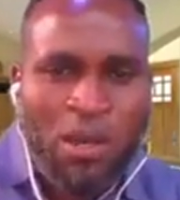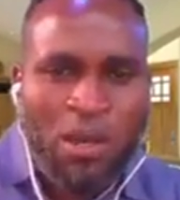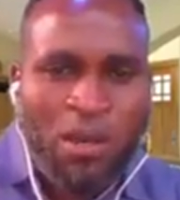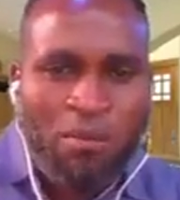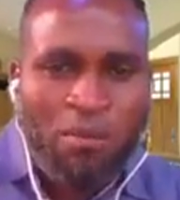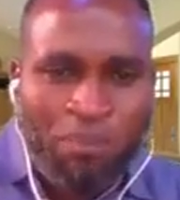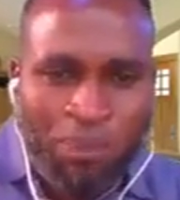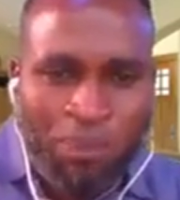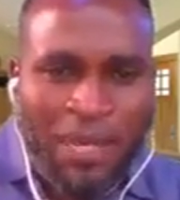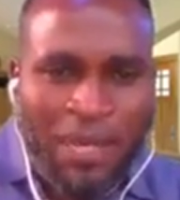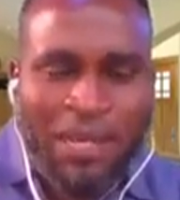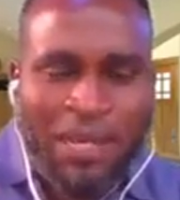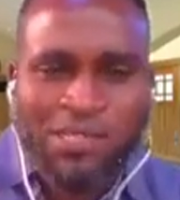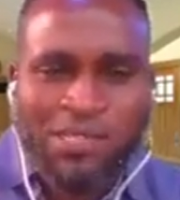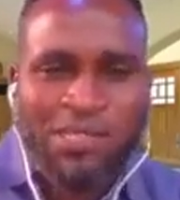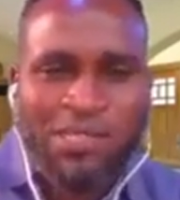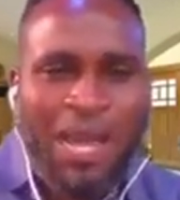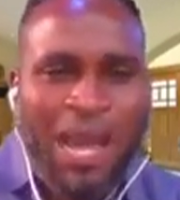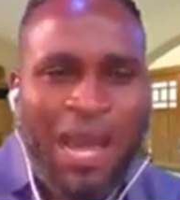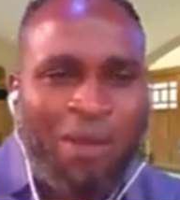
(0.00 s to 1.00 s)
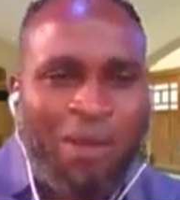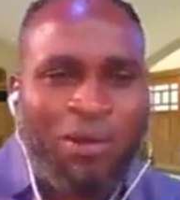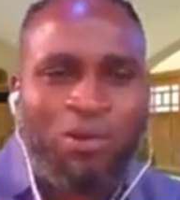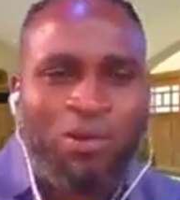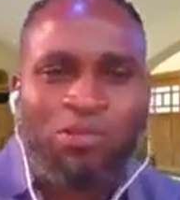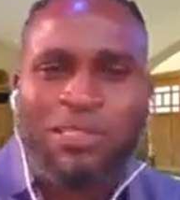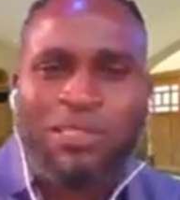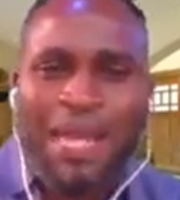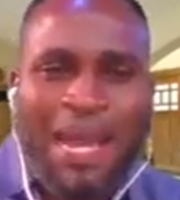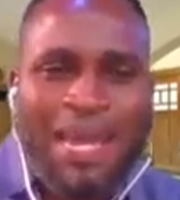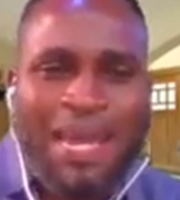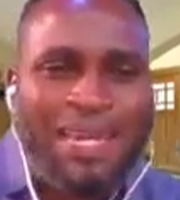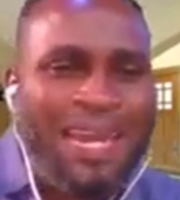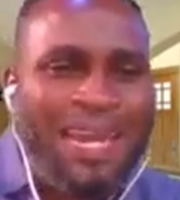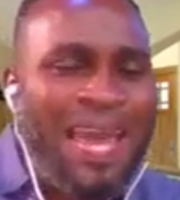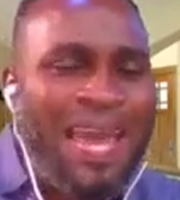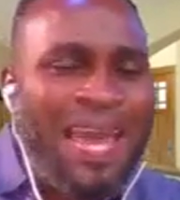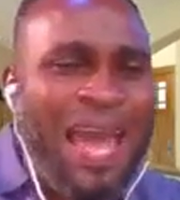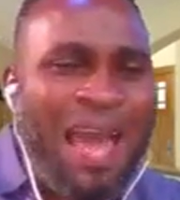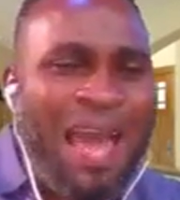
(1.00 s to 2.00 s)
Please, I want to thank
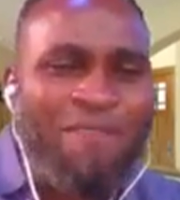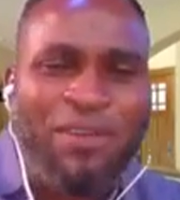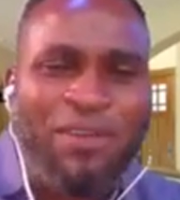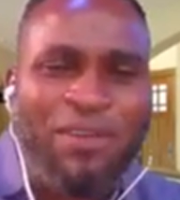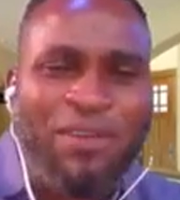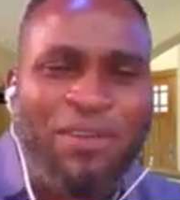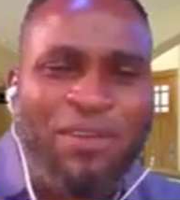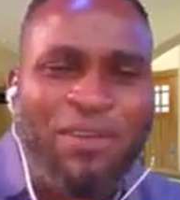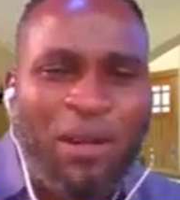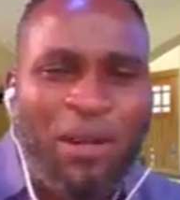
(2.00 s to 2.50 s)
every one